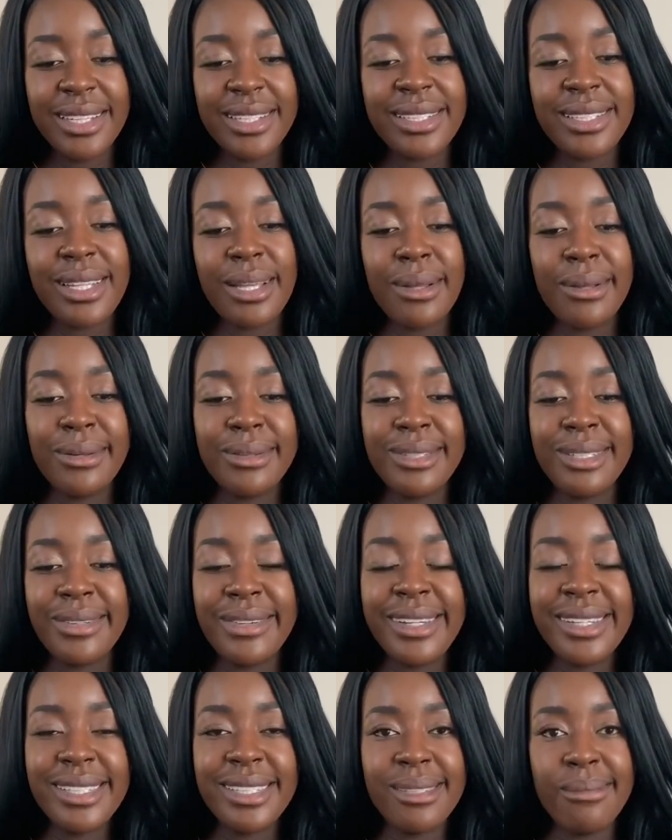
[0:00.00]
So,
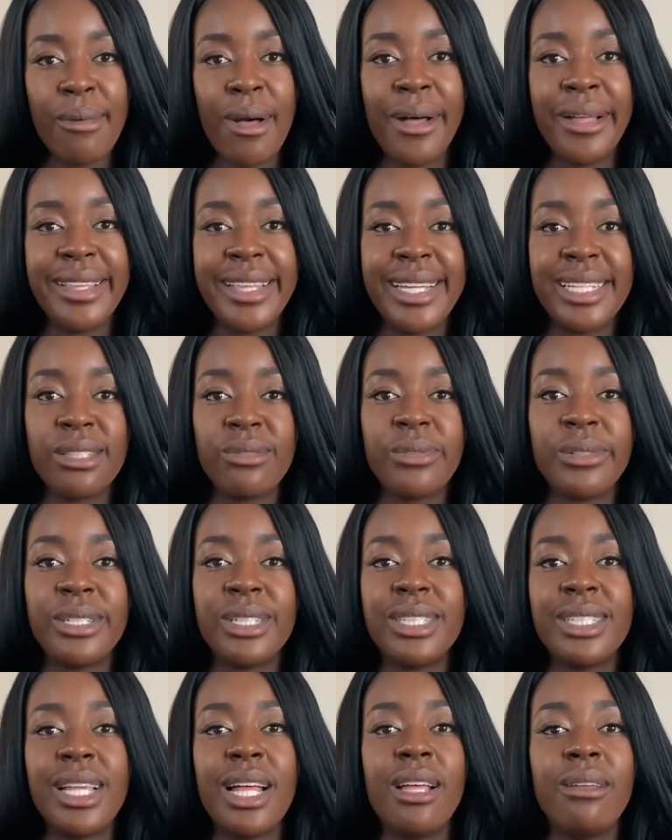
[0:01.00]
doing small things for
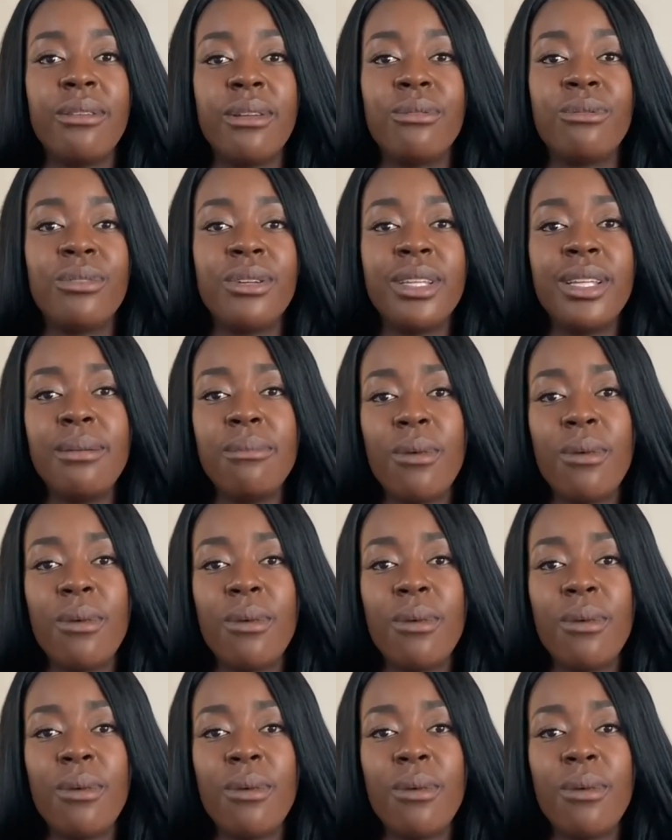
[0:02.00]
yourself and really